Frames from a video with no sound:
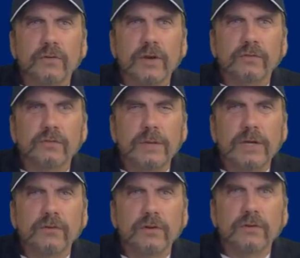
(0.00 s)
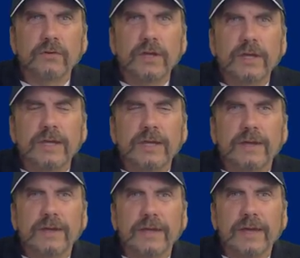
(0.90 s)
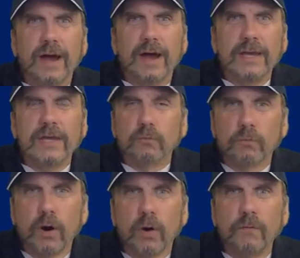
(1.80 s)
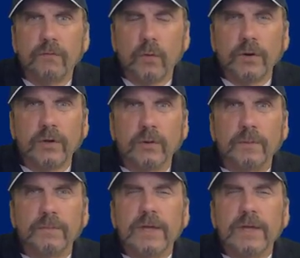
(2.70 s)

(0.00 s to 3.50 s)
transformations in a row for you.